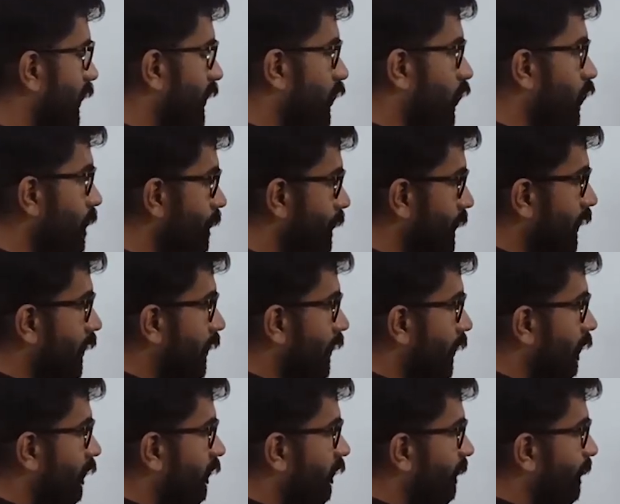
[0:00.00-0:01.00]
to
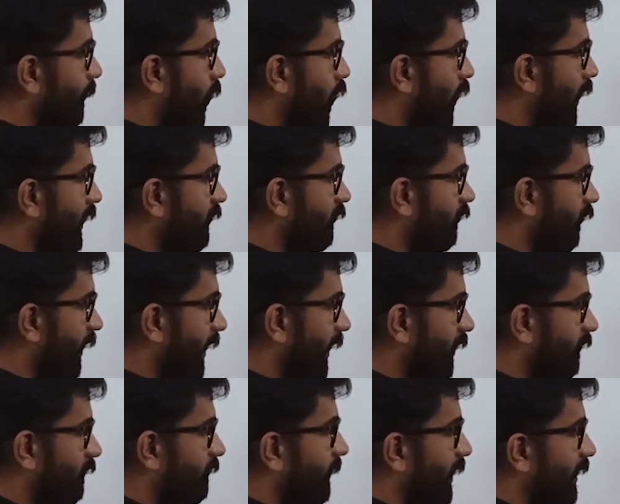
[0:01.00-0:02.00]

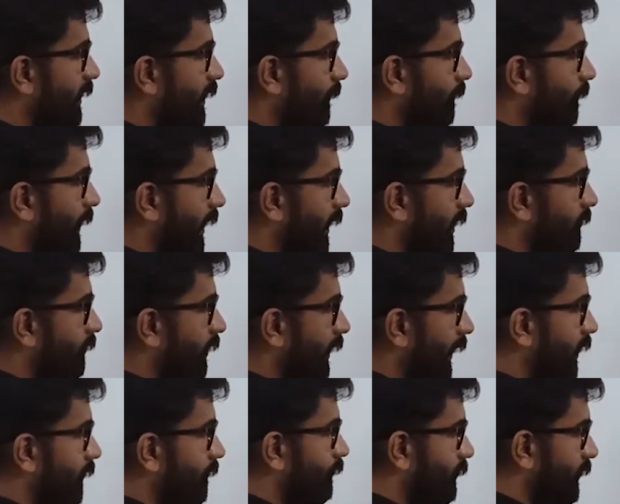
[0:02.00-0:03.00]
0.5 multiplied by
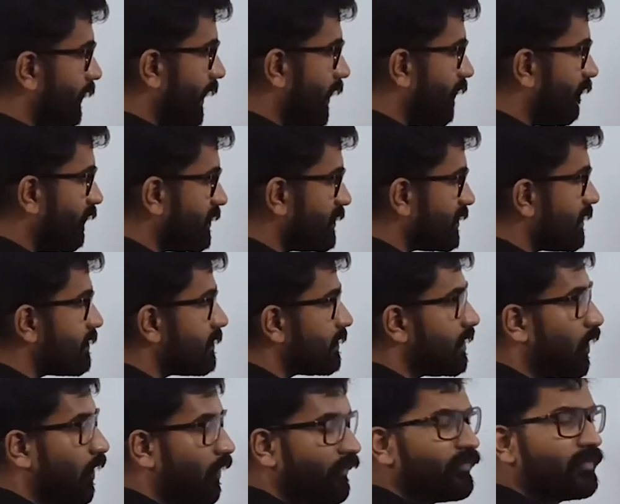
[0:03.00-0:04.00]
efficiency
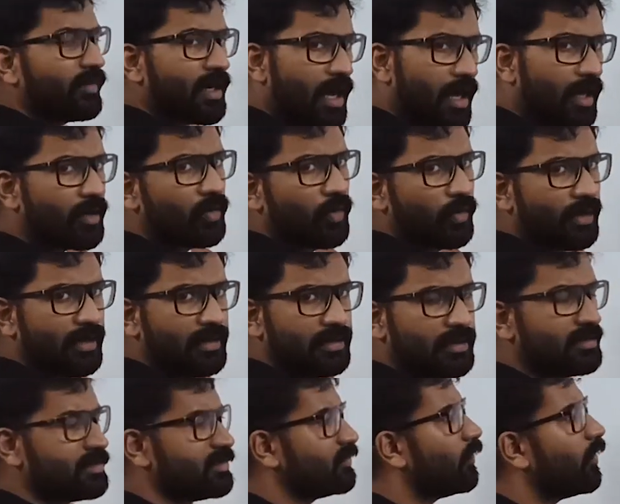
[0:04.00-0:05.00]
of Carnot heat
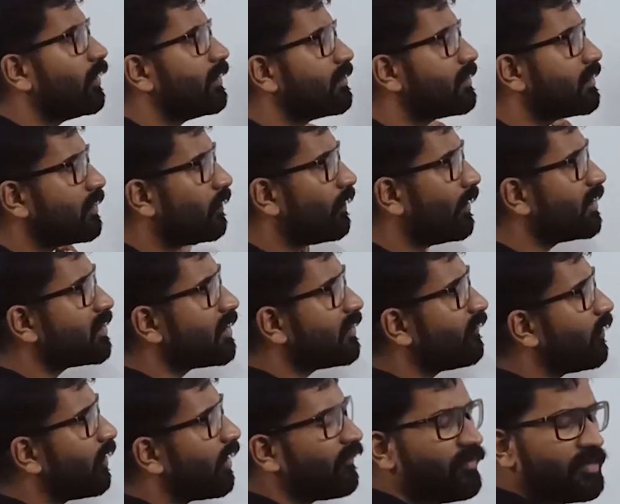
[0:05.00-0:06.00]
engine. What is the equation
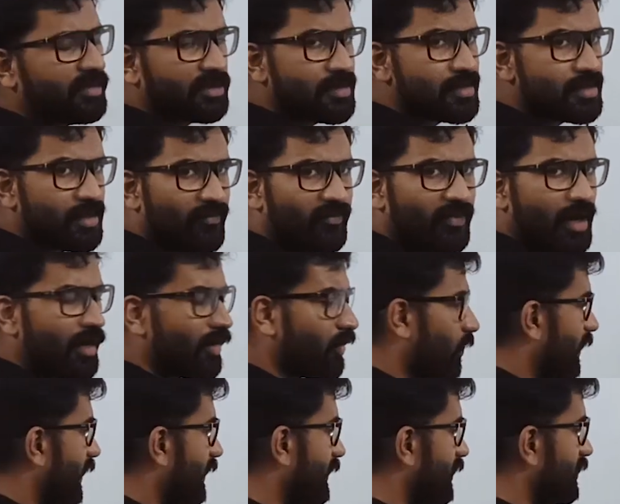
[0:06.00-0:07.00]
for efficiency of Carnot
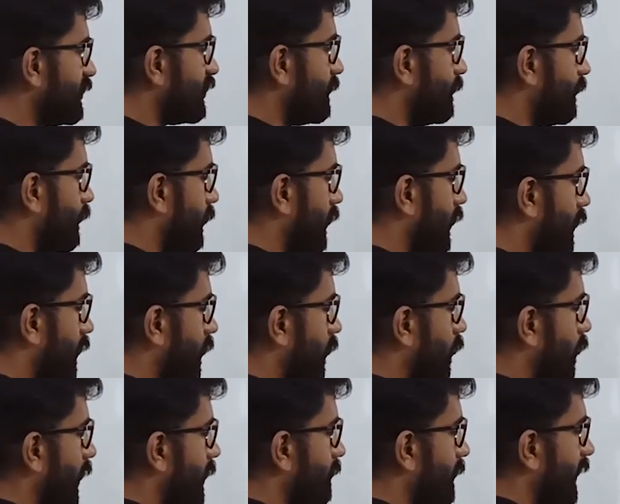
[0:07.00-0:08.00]
heat engine?
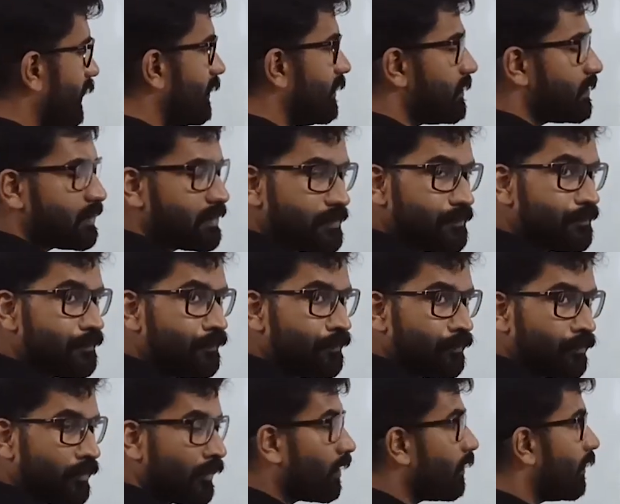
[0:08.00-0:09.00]
1 minus,
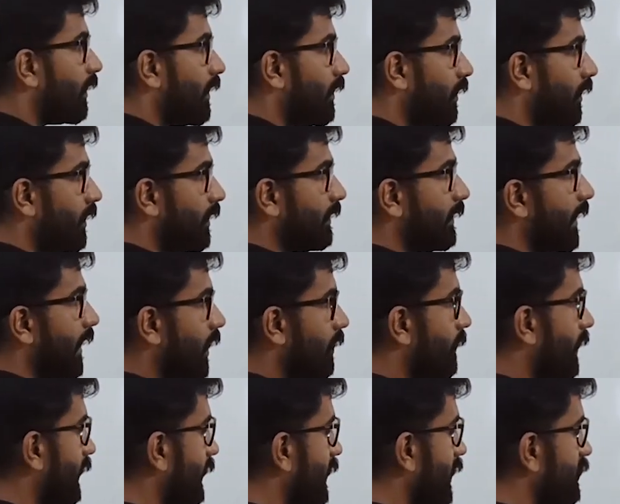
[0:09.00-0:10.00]
right, TL by
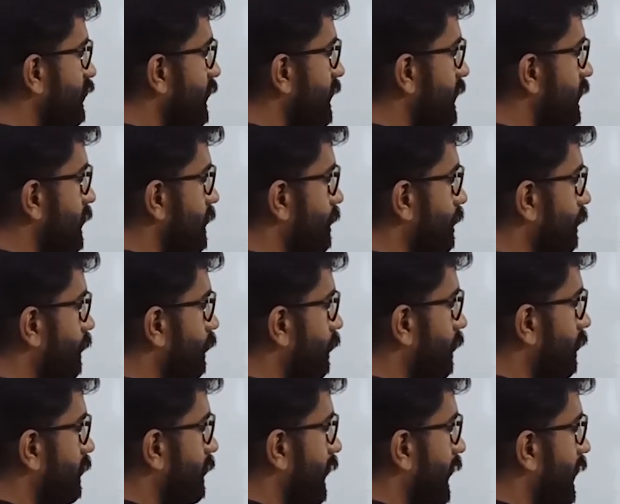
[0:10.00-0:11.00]
TH is
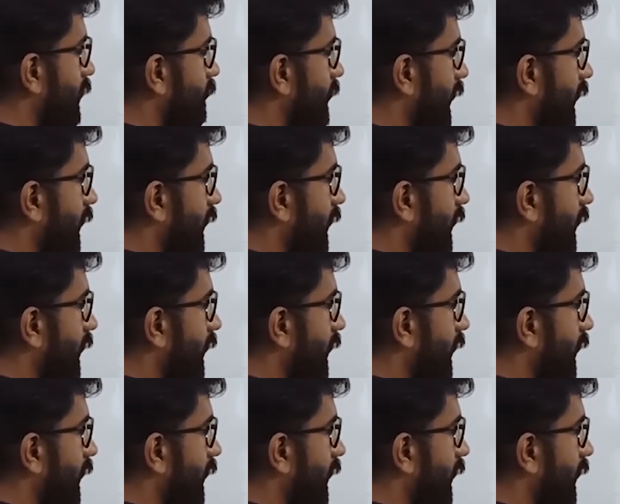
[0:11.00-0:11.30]
3 by